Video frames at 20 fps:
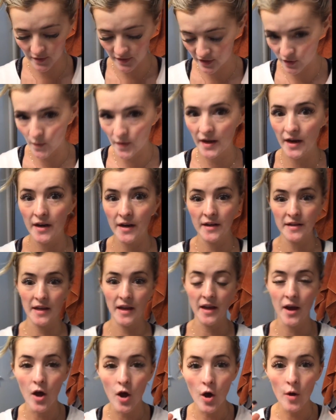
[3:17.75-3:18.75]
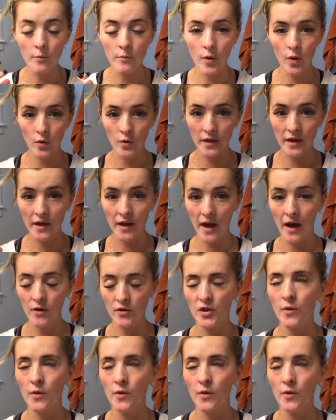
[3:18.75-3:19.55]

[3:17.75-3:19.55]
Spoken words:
It's going in and it's like pulling out.